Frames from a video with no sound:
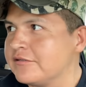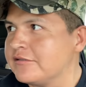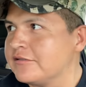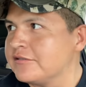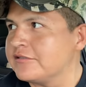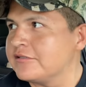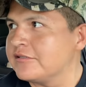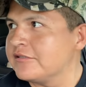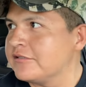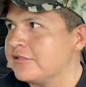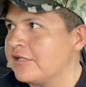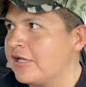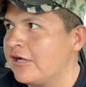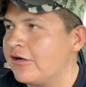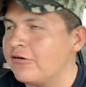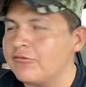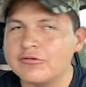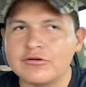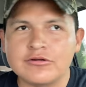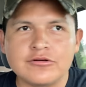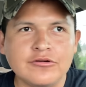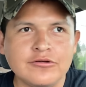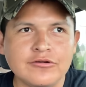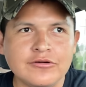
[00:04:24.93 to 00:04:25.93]
So now
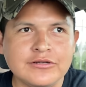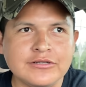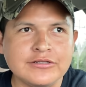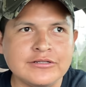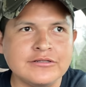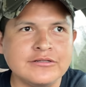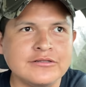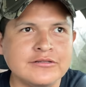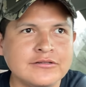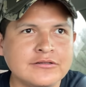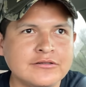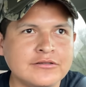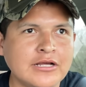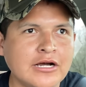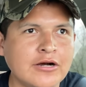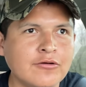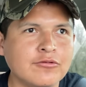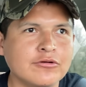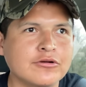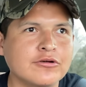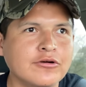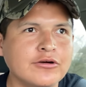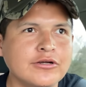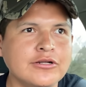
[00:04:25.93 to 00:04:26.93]
we're going, now
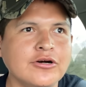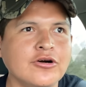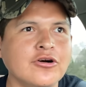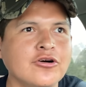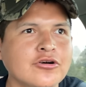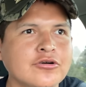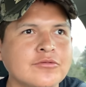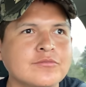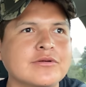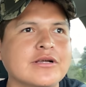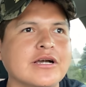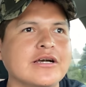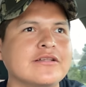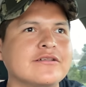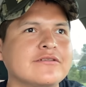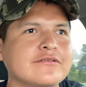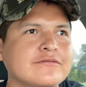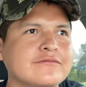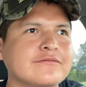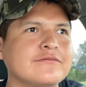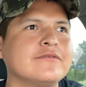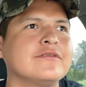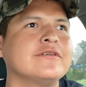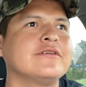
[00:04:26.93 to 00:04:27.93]
we're going home.
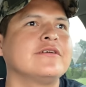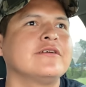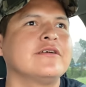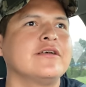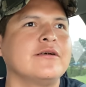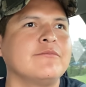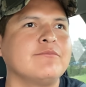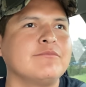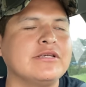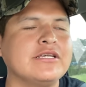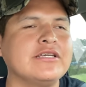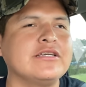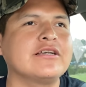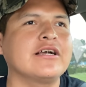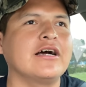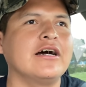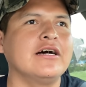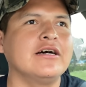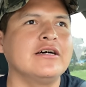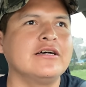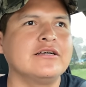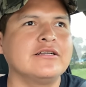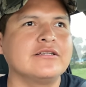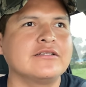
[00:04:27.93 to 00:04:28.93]
Biga.
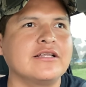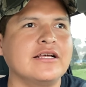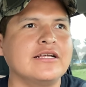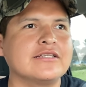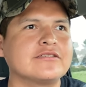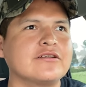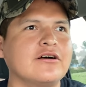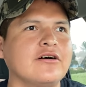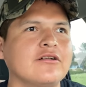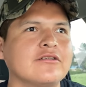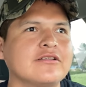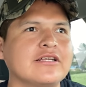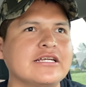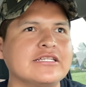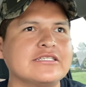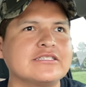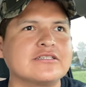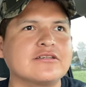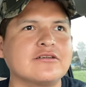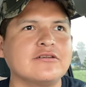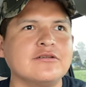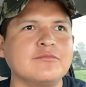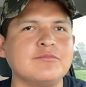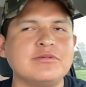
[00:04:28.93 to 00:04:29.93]
That's all that's
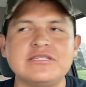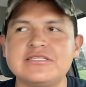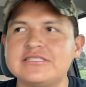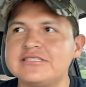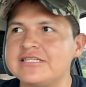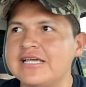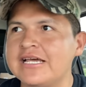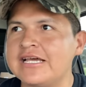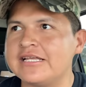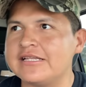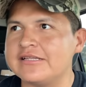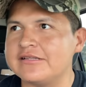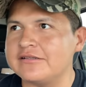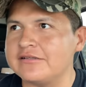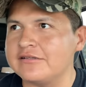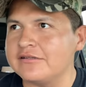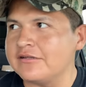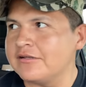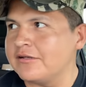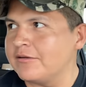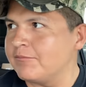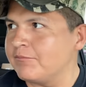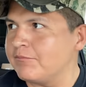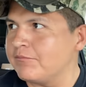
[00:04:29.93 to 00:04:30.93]
gonna be said.
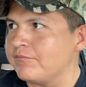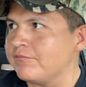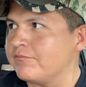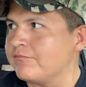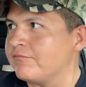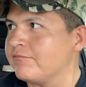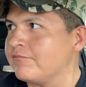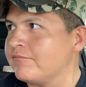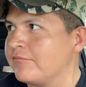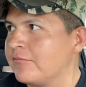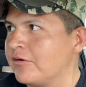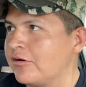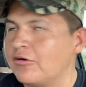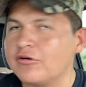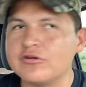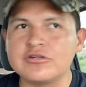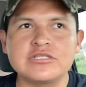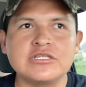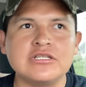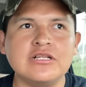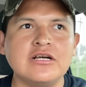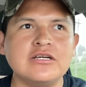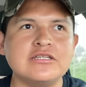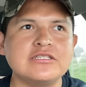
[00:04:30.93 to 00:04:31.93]

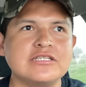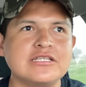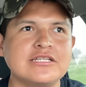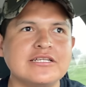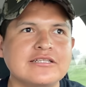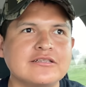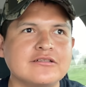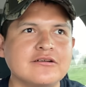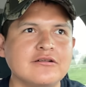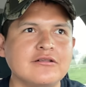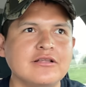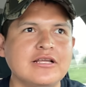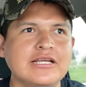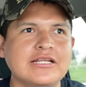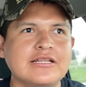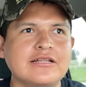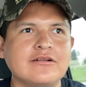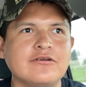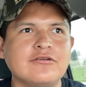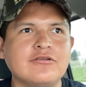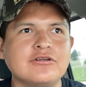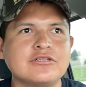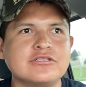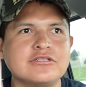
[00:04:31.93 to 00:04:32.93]
Hoje has less.
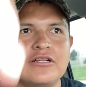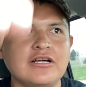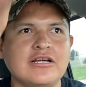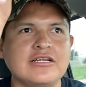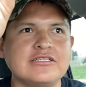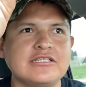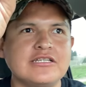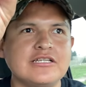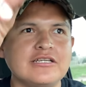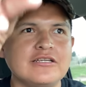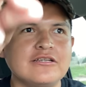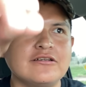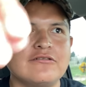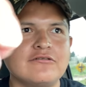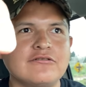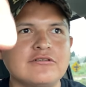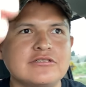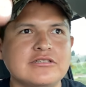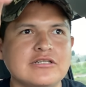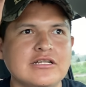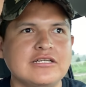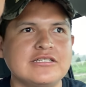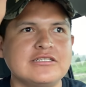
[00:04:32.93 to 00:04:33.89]
Hoje has cliente, has